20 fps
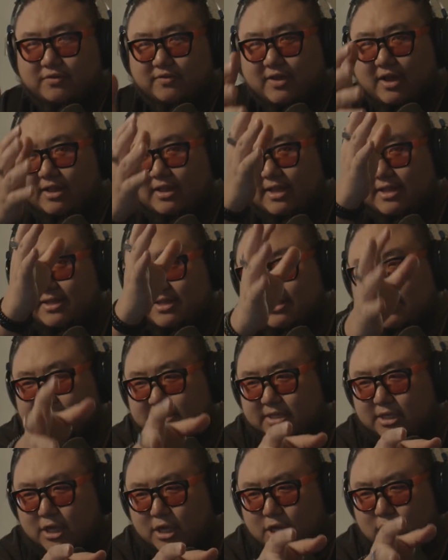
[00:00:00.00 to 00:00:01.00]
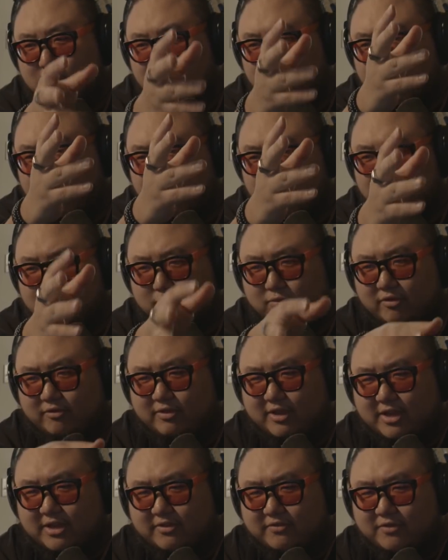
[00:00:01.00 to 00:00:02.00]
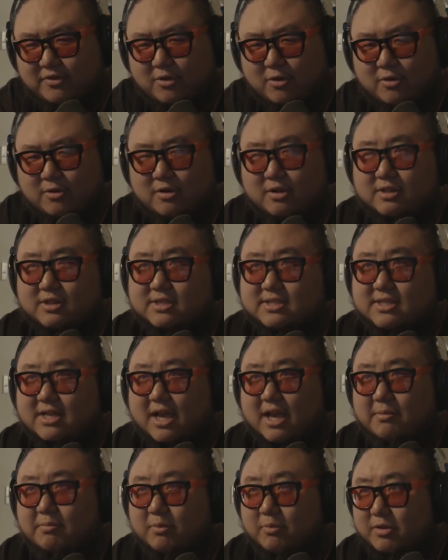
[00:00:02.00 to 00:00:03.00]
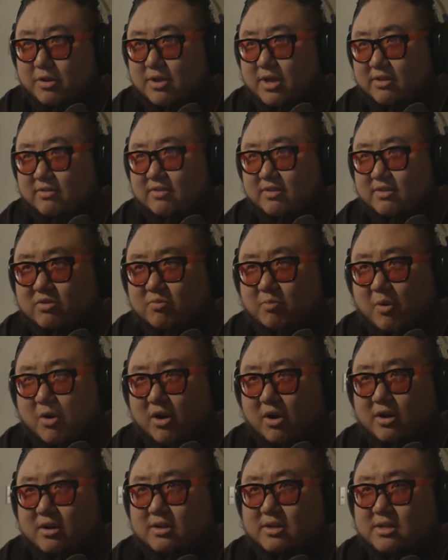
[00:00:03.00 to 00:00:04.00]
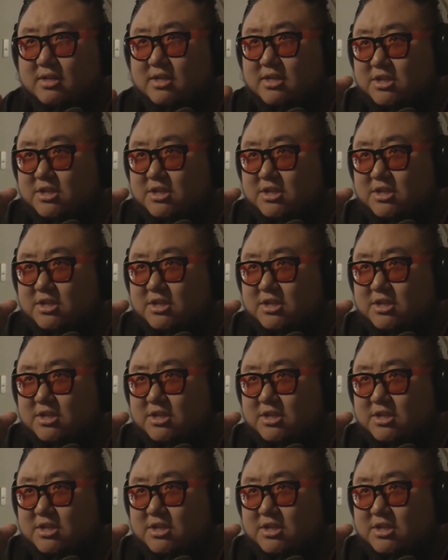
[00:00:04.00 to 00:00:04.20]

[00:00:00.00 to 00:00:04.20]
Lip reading: here? You've got like this reflective curtain on the side, but when you this part,